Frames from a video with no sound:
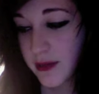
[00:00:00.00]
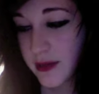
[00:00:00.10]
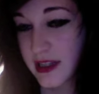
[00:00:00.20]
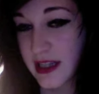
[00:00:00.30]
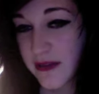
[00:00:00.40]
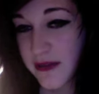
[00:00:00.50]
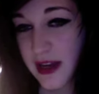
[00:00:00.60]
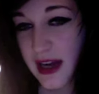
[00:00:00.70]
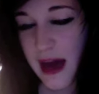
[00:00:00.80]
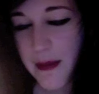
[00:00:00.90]
Because I
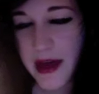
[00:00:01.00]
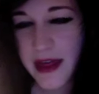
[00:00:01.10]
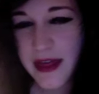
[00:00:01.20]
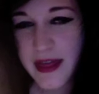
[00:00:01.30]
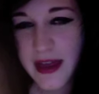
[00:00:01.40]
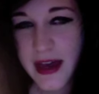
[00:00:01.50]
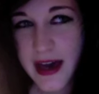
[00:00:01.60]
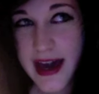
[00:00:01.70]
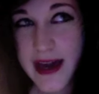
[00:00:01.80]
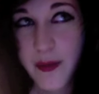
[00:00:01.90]
feel like at a